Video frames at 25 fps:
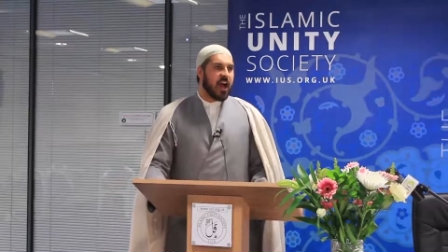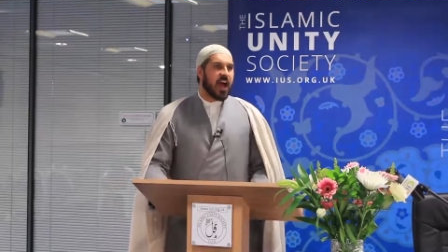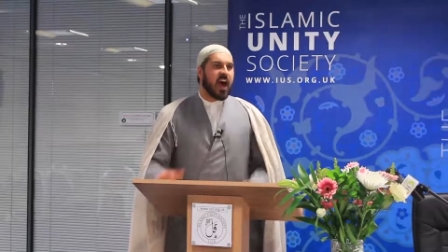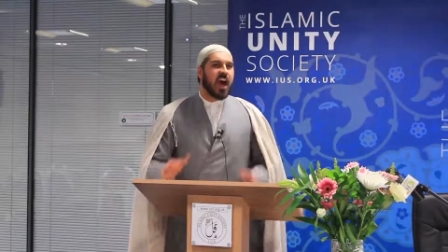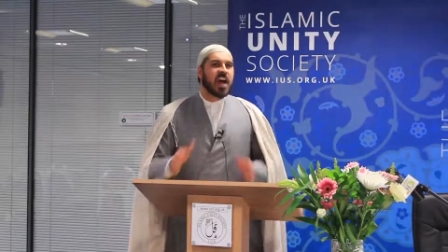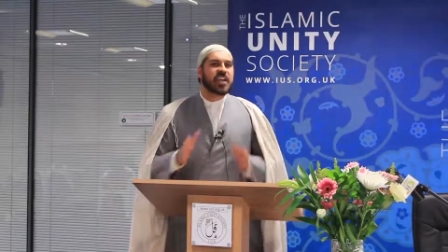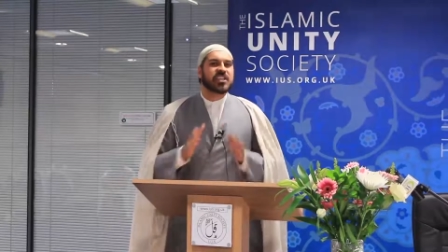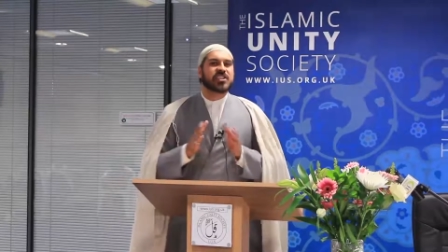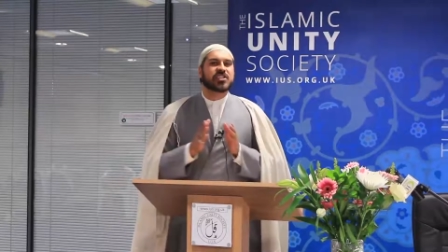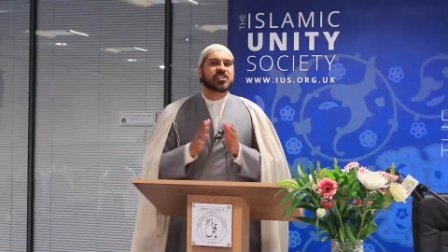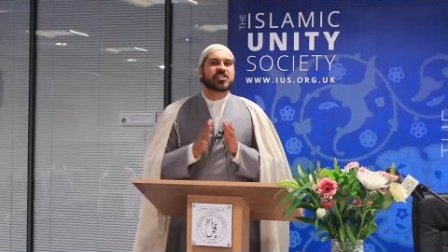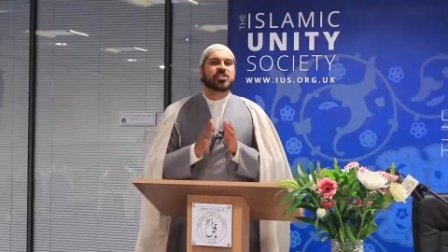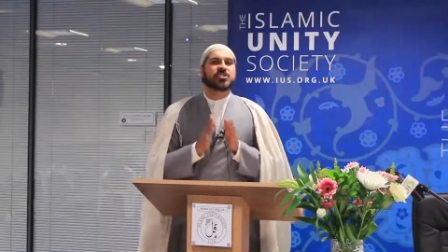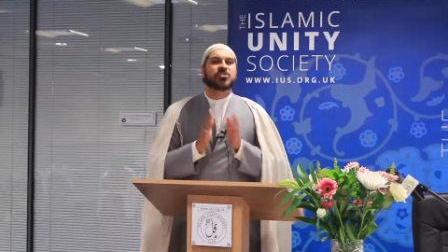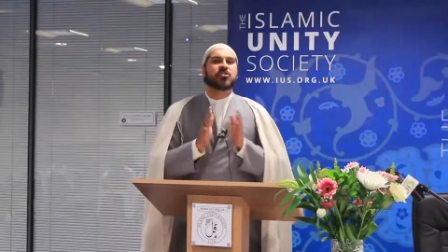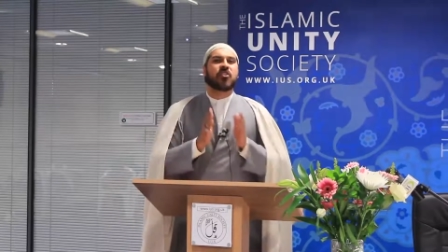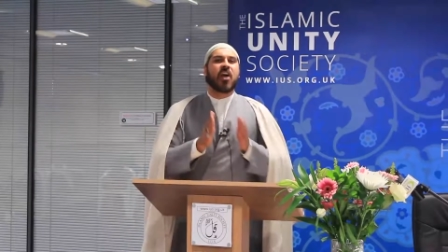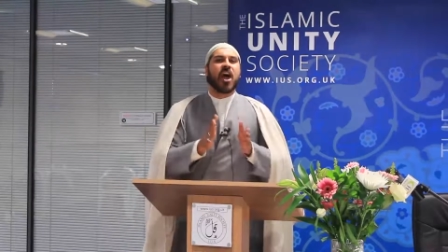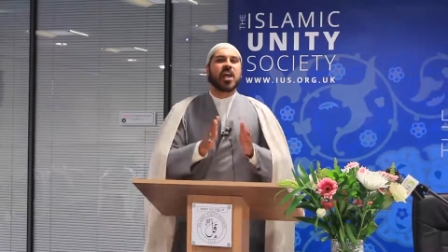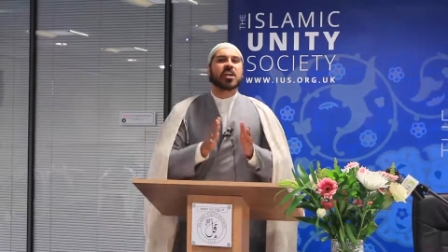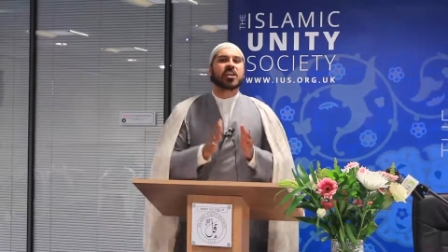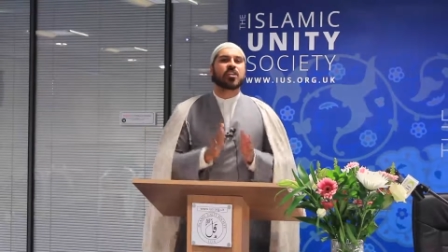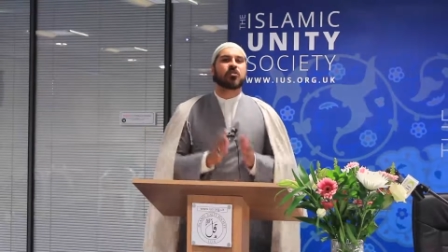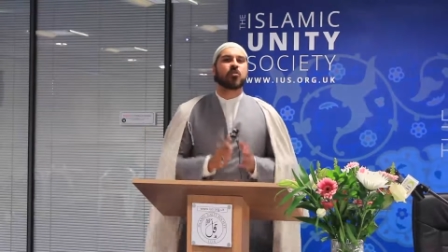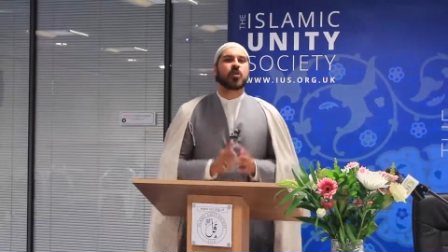I
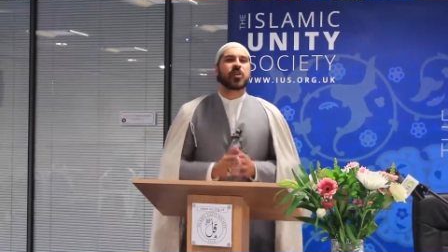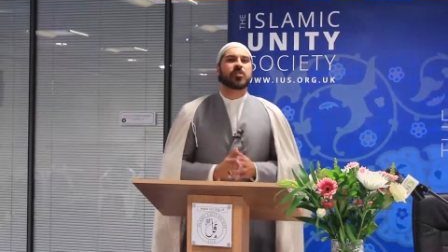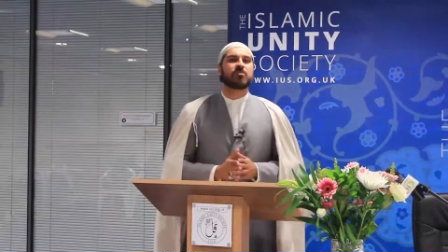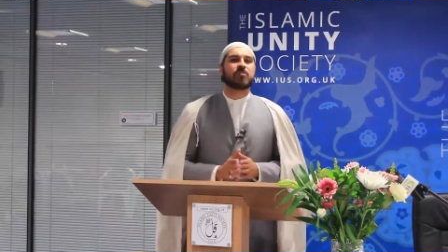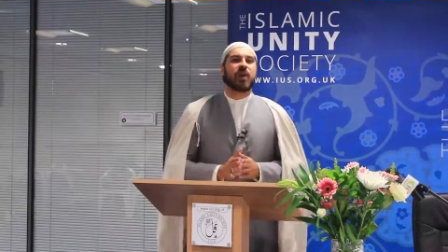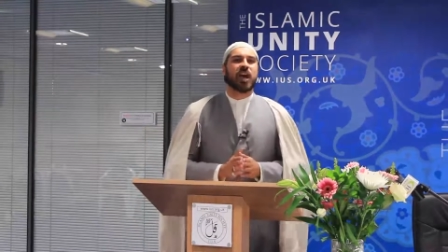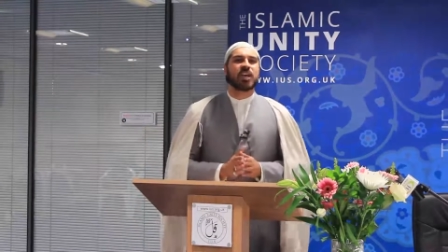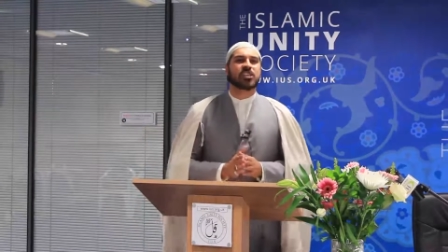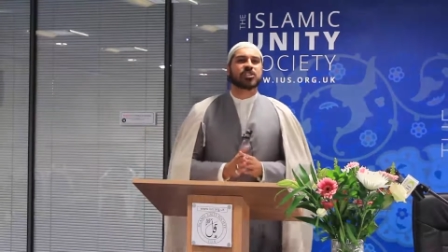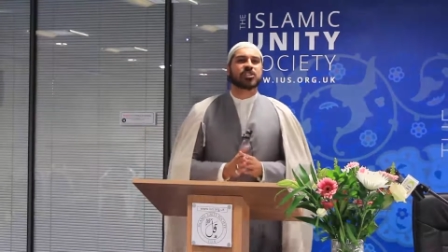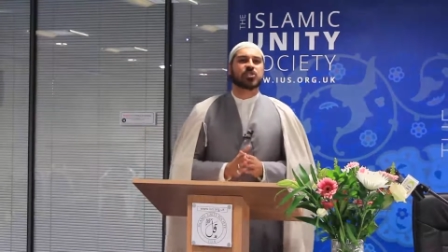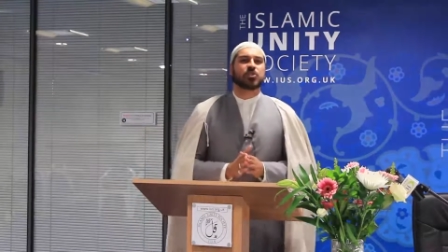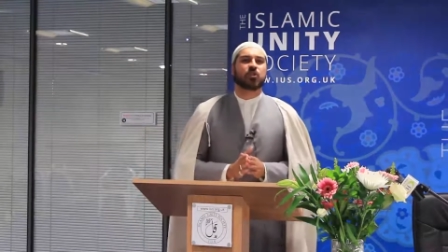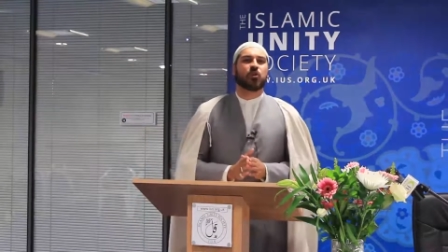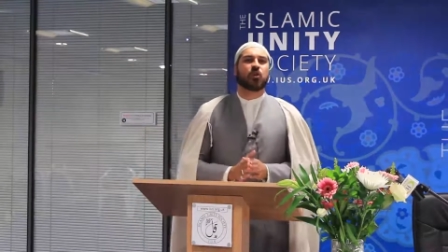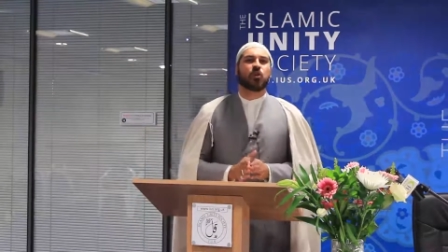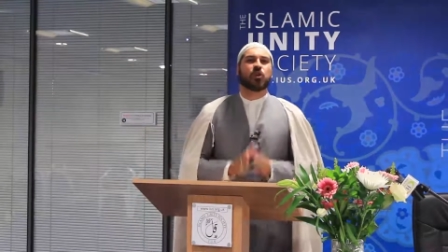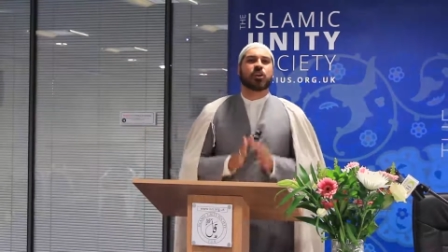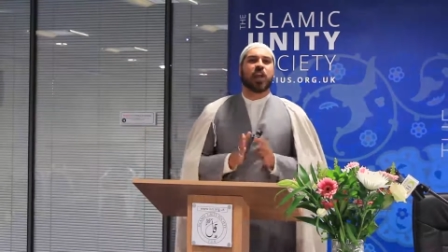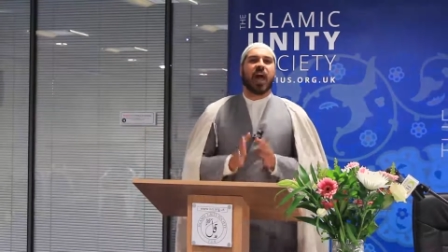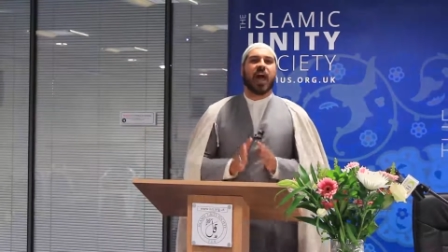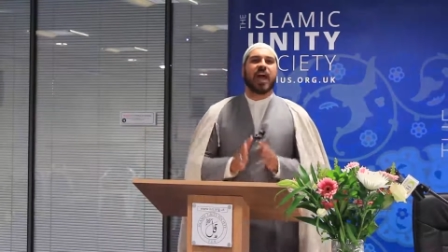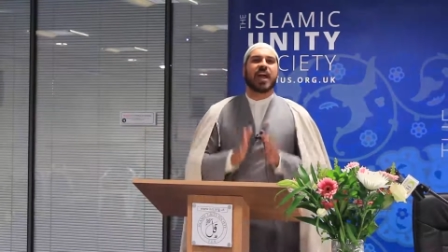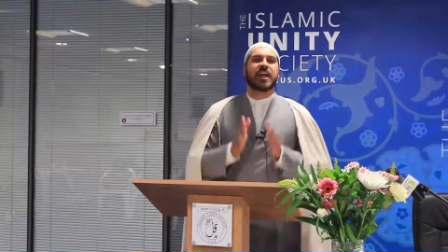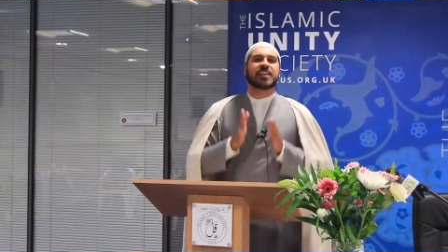strike with my
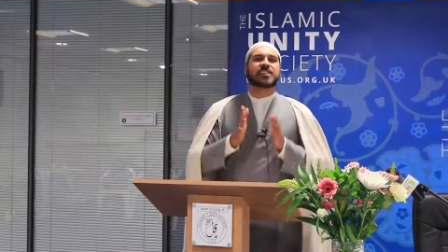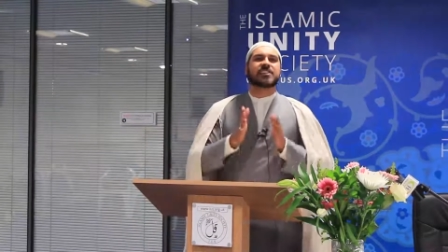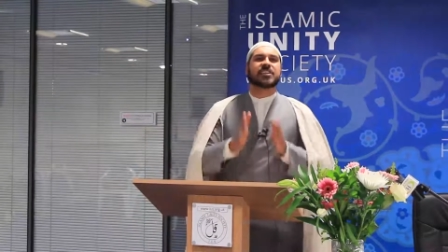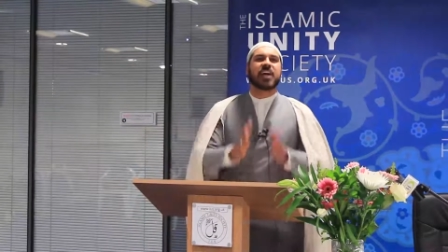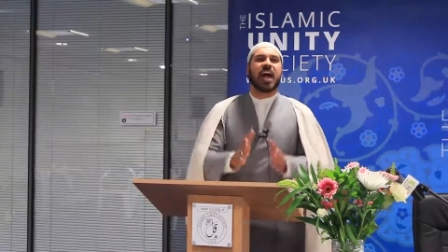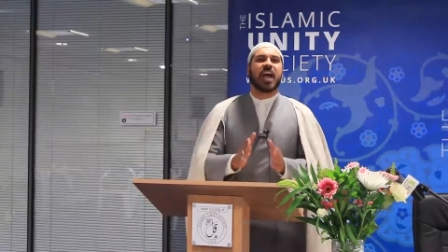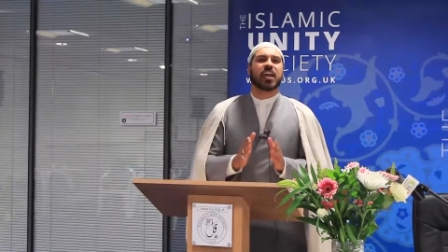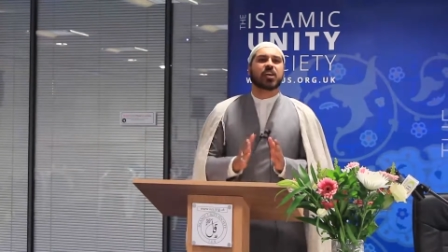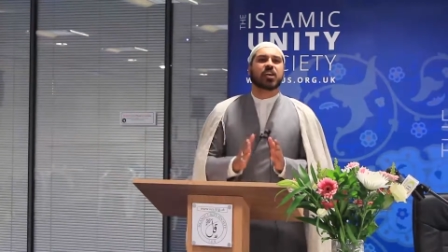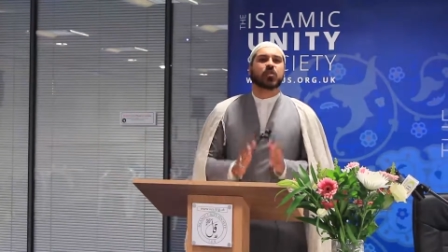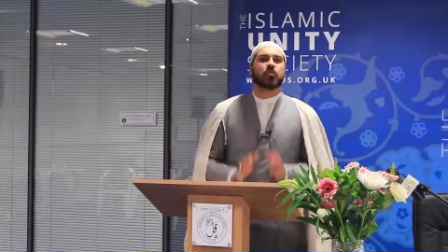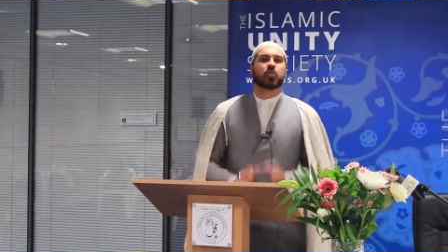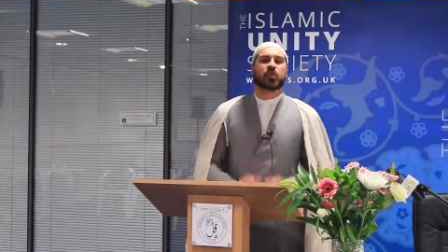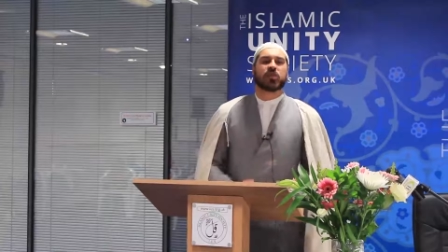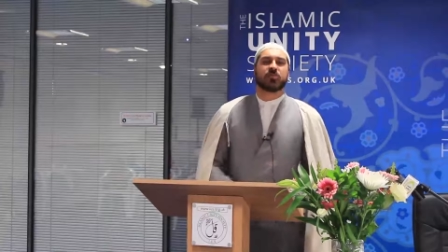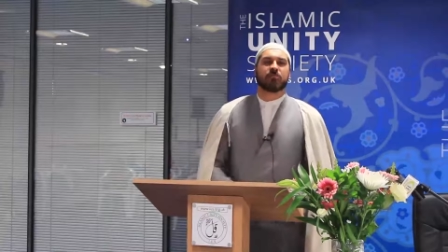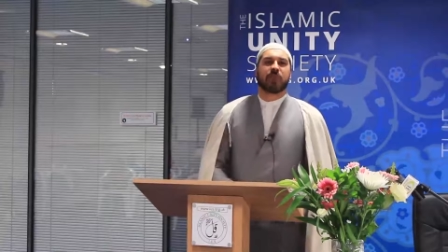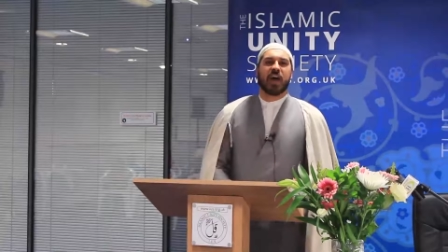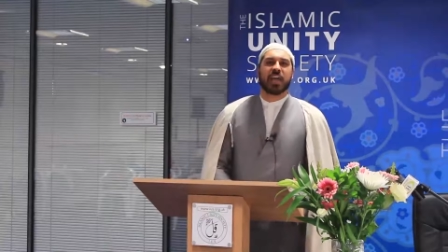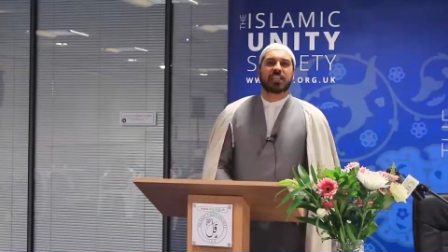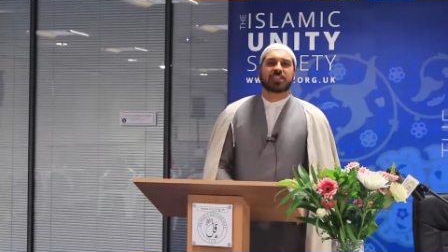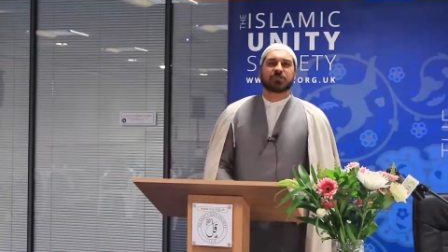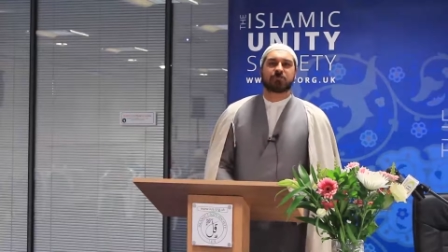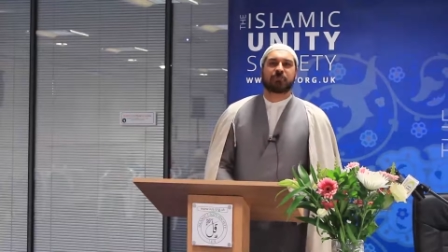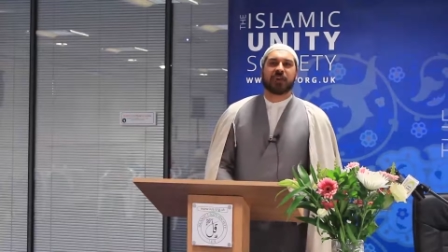sword, I attack with
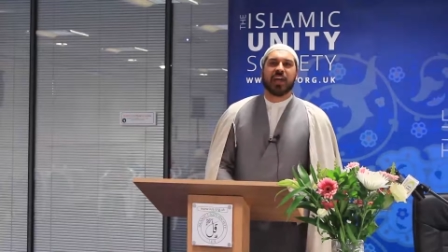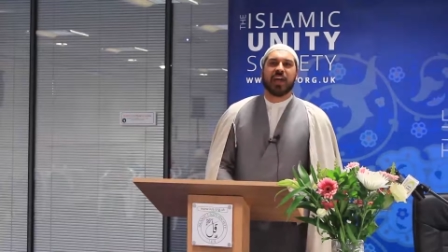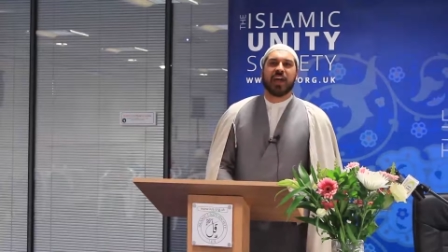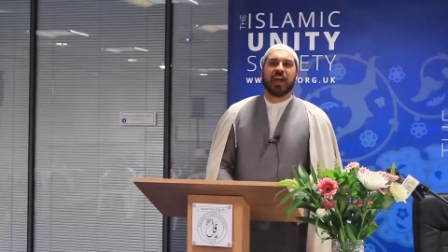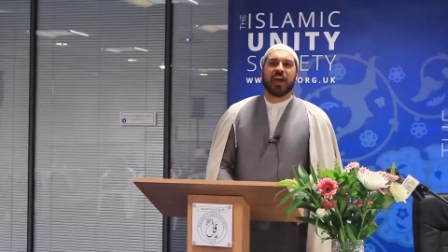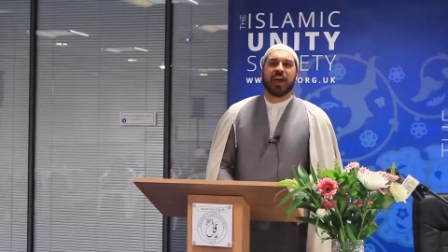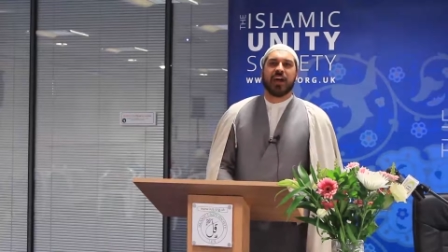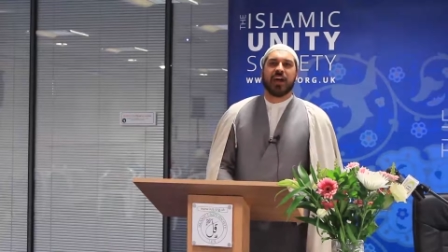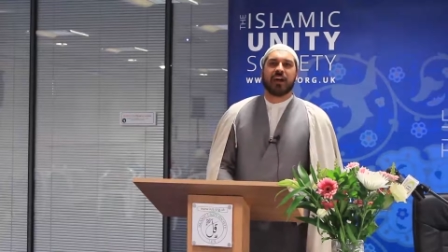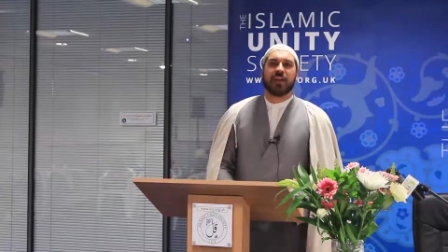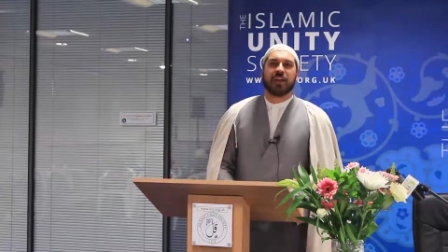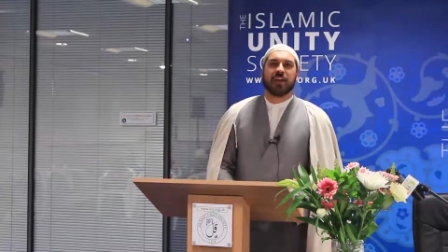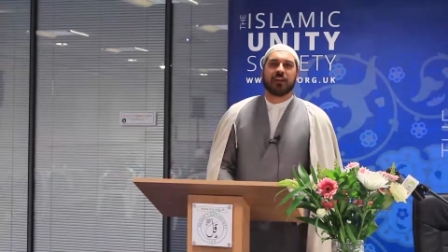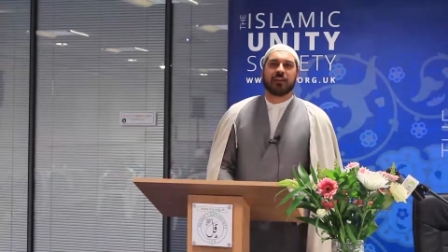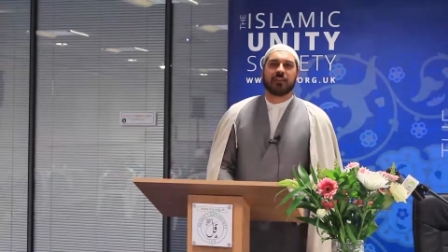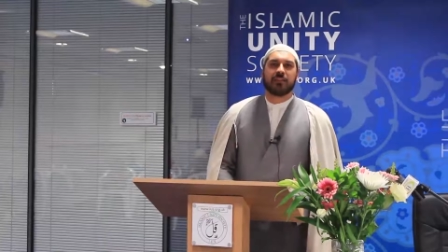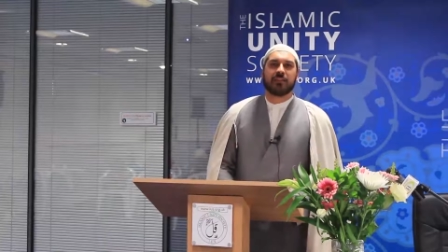my spear.